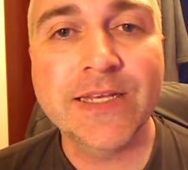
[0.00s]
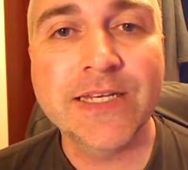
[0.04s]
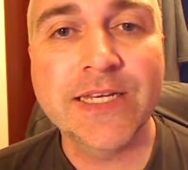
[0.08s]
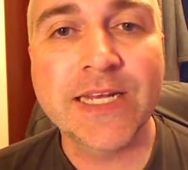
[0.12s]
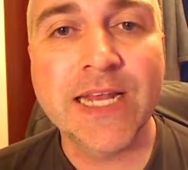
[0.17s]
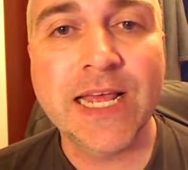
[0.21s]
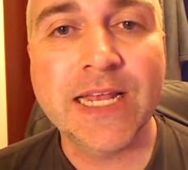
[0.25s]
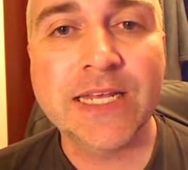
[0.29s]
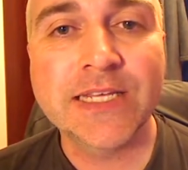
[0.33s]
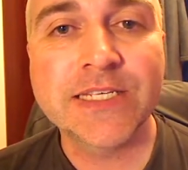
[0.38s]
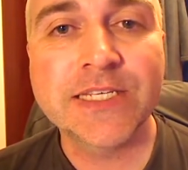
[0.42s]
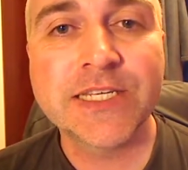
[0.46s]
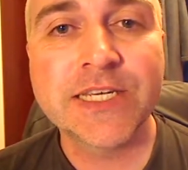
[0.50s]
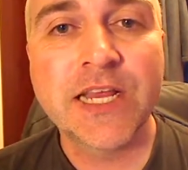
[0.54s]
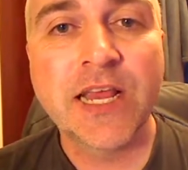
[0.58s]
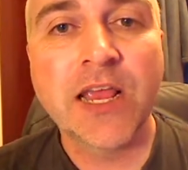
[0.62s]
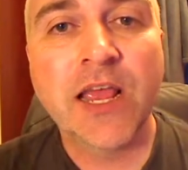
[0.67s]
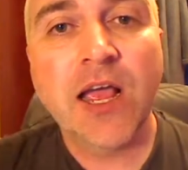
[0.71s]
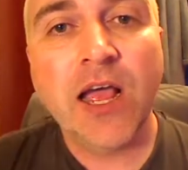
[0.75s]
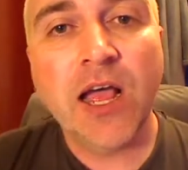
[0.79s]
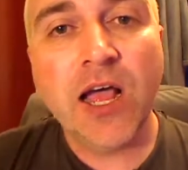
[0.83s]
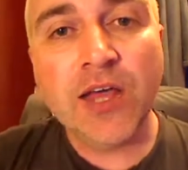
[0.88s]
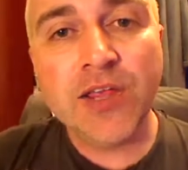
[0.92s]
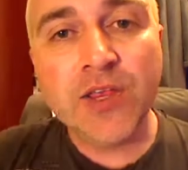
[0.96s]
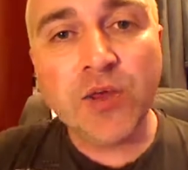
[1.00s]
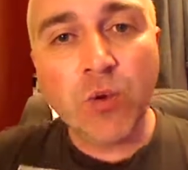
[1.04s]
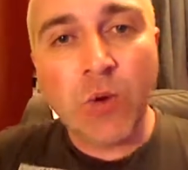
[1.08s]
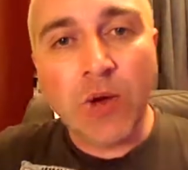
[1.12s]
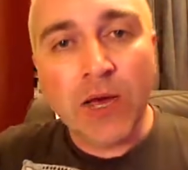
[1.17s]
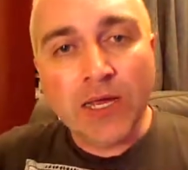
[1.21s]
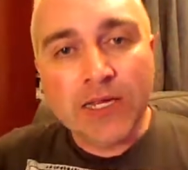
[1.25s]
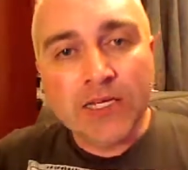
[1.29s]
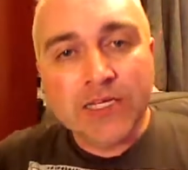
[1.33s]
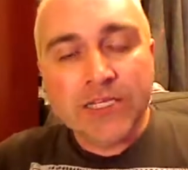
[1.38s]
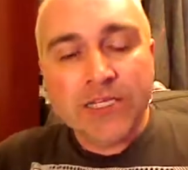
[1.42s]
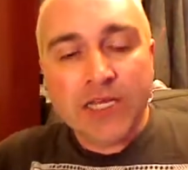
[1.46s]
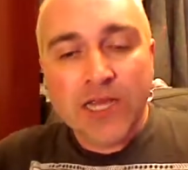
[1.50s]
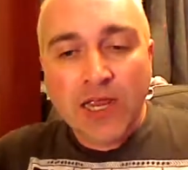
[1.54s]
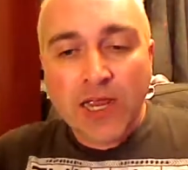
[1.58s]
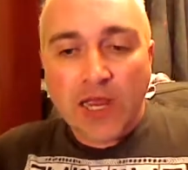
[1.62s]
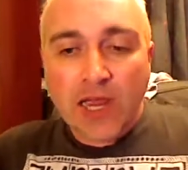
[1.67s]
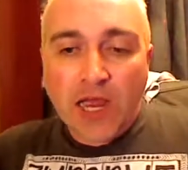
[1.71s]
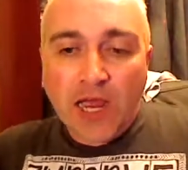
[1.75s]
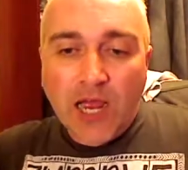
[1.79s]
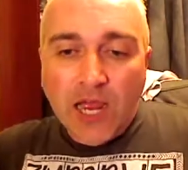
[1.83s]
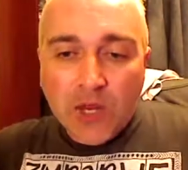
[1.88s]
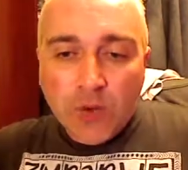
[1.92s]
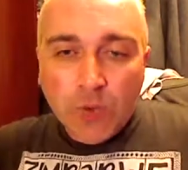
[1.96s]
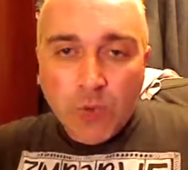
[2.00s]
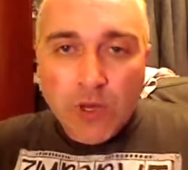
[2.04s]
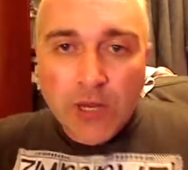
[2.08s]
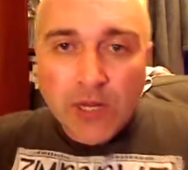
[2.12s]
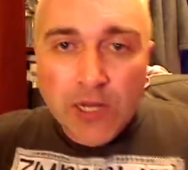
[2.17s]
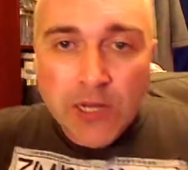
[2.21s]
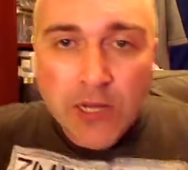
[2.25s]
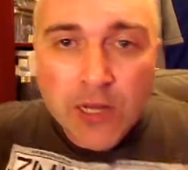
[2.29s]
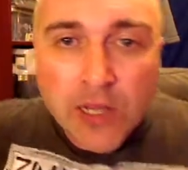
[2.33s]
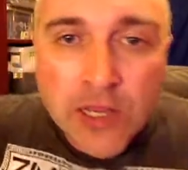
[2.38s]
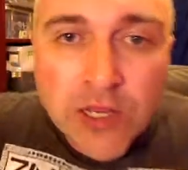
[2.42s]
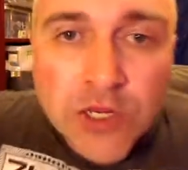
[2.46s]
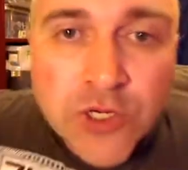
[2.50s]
internets. Otherwise, I will